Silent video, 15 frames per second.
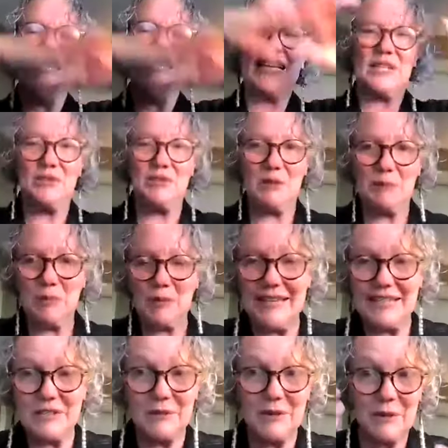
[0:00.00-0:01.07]
get to a
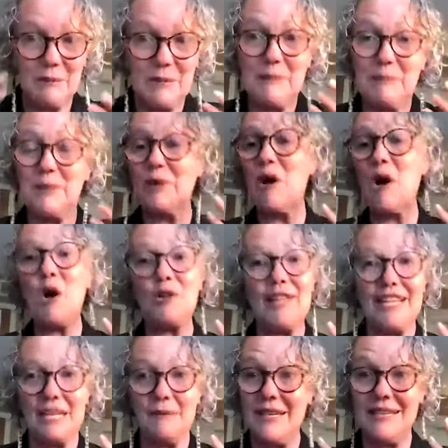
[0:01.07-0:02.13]
place where people are all
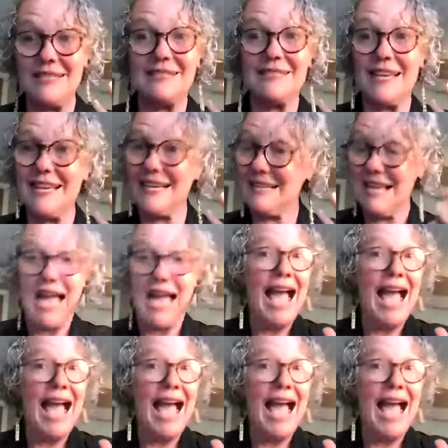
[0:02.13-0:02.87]
like me saying,